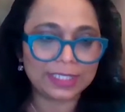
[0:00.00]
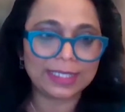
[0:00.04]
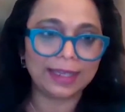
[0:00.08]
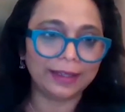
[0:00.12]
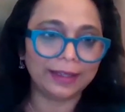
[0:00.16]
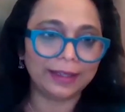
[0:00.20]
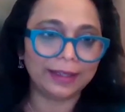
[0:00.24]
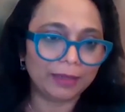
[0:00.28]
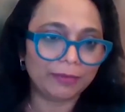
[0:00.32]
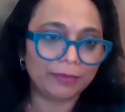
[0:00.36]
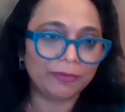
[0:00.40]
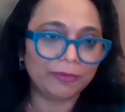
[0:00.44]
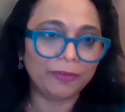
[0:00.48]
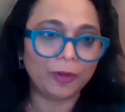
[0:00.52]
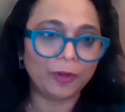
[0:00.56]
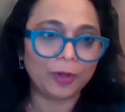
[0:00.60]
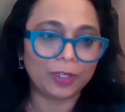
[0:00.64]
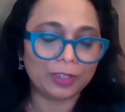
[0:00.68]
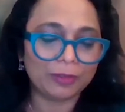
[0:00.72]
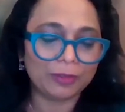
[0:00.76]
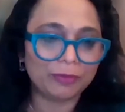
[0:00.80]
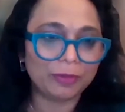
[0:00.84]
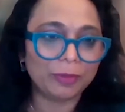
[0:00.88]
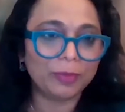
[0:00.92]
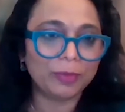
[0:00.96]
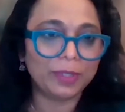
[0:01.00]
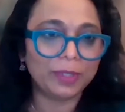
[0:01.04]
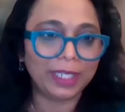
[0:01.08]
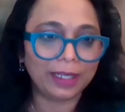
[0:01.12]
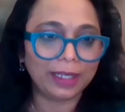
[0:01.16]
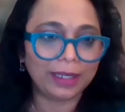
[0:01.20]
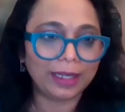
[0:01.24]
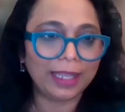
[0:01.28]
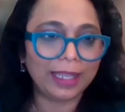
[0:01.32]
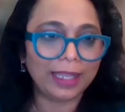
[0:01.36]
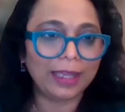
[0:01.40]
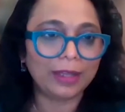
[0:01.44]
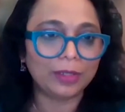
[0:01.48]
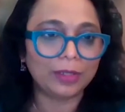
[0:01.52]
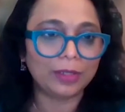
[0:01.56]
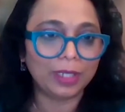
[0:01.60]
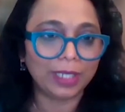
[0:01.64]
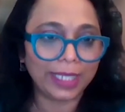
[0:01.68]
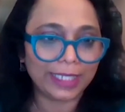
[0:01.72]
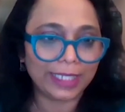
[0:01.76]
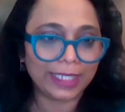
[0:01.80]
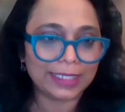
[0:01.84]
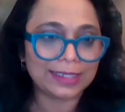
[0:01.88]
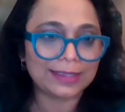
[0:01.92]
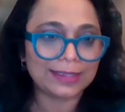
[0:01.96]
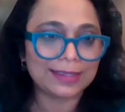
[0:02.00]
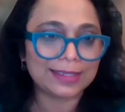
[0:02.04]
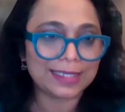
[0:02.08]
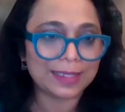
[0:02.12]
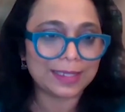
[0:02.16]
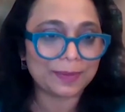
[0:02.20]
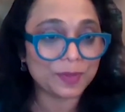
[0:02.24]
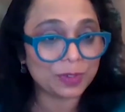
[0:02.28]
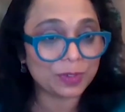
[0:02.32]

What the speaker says: sign up for the Women in Cloud LinkedIn